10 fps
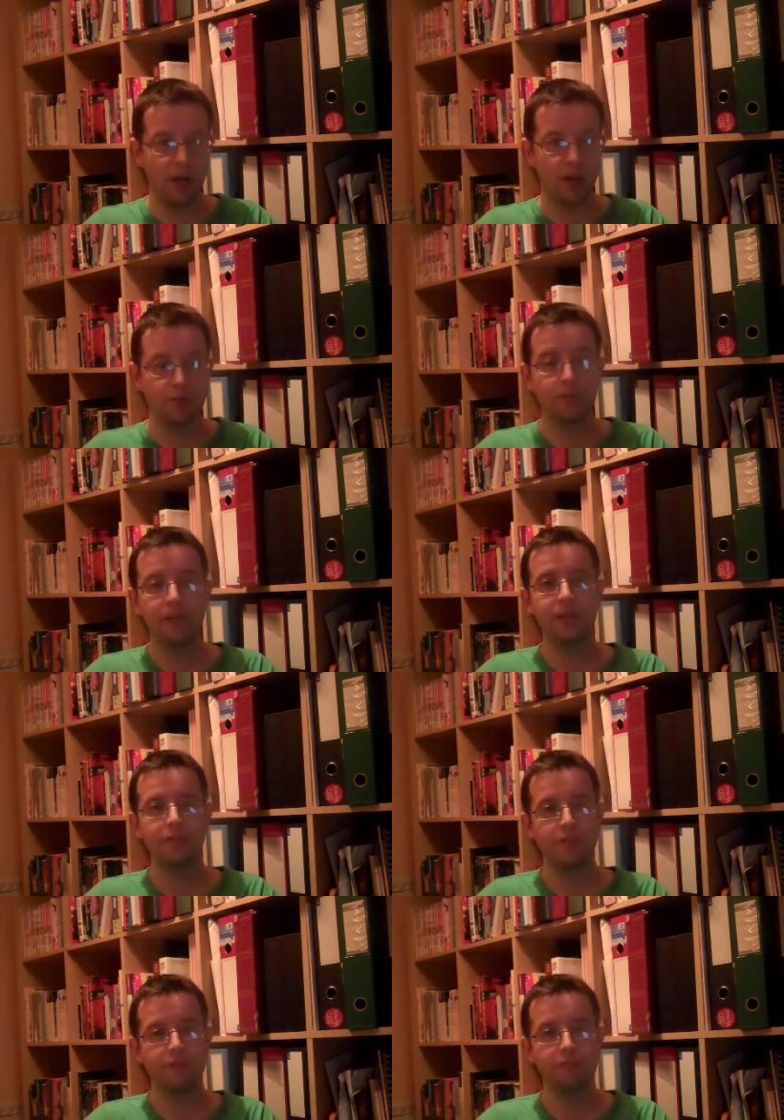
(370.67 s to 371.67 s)
Hopefully
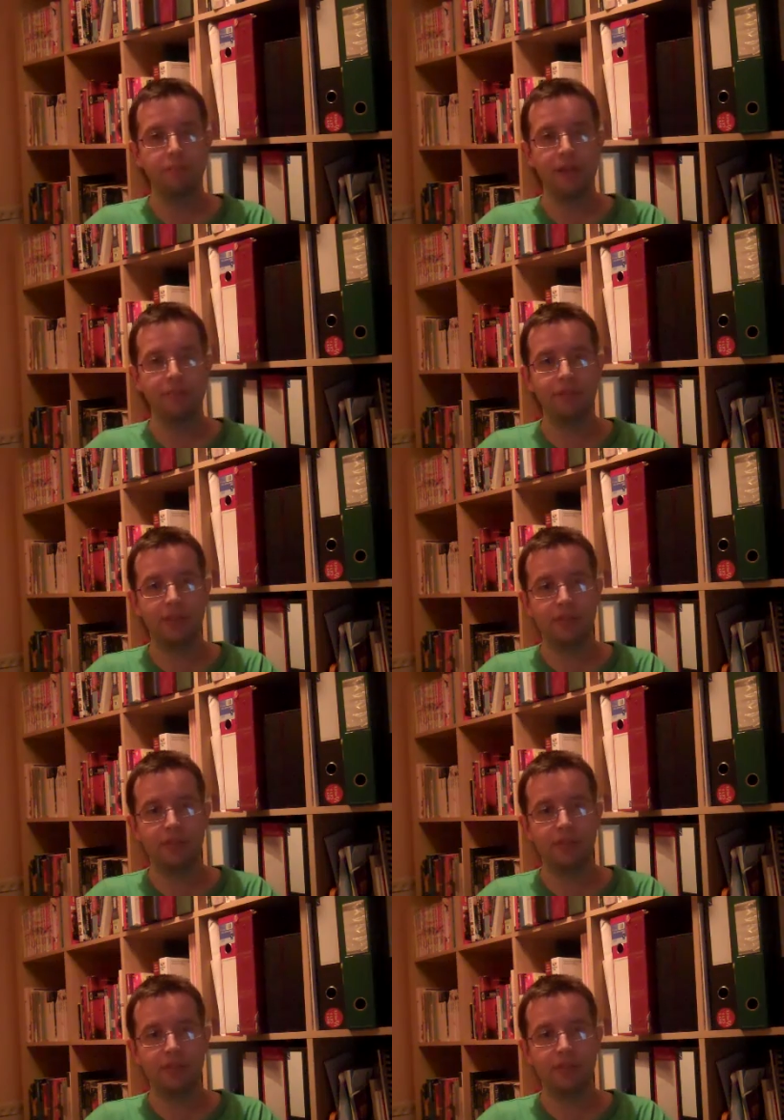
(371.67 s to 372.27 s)
it's of benefit